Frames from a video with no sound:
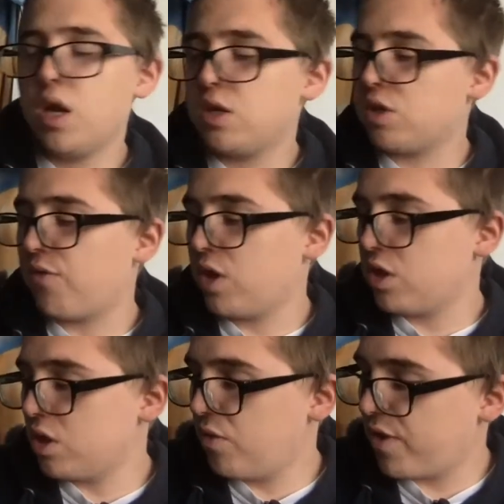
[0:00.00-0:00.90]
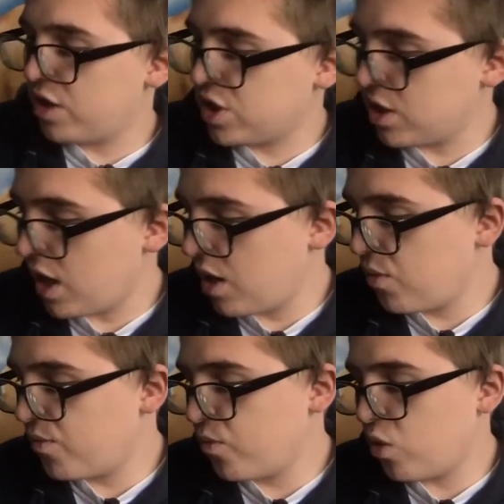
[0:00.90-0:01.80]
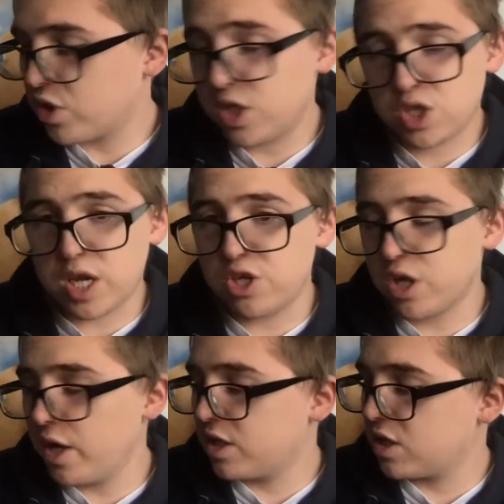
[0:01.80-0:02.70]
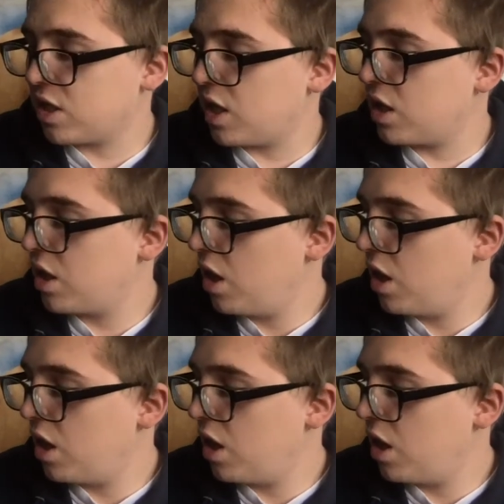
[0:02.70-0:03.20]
So if you do fancy that, what is stage lighting?